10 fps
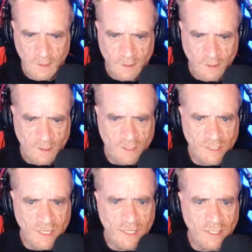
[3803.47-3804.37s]

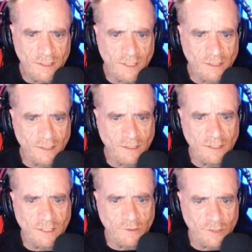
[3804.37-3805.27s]
"Seeing that the
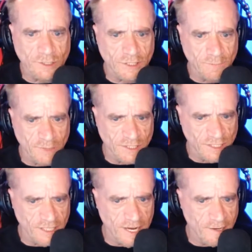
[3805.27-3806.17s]
leadership is
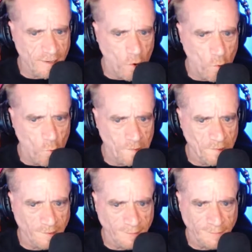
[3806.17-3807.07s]
yet
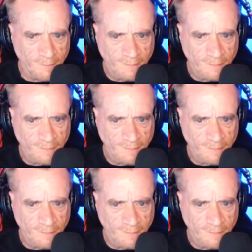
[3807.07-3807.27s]
open